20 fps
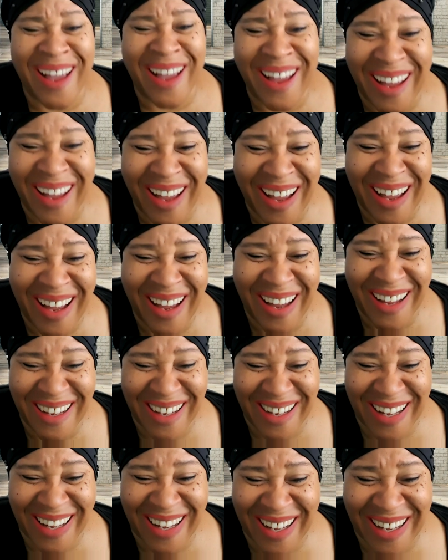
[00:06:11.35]

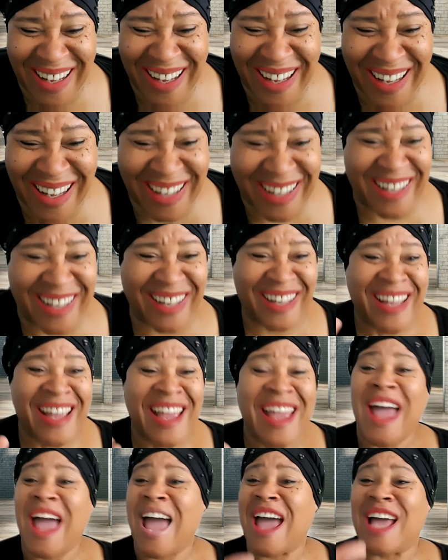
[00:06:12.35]

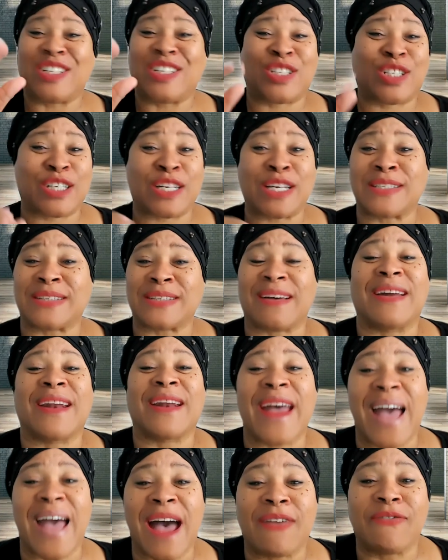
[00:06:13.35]
And she's going
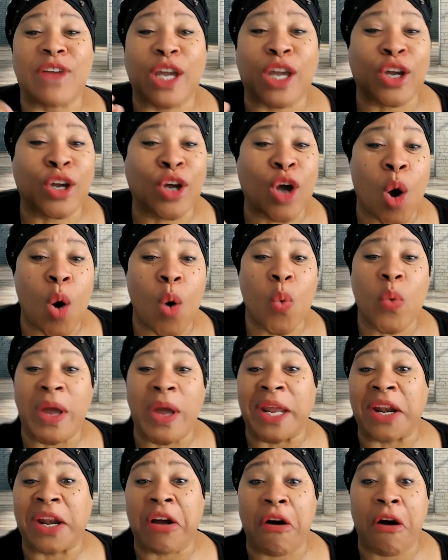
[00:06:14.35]
to have it
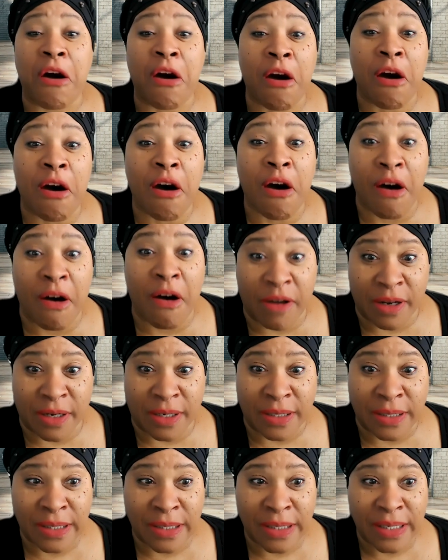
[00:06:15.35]
going
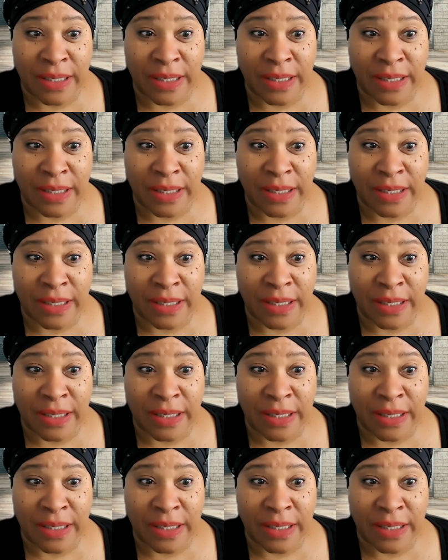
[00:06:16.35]
on.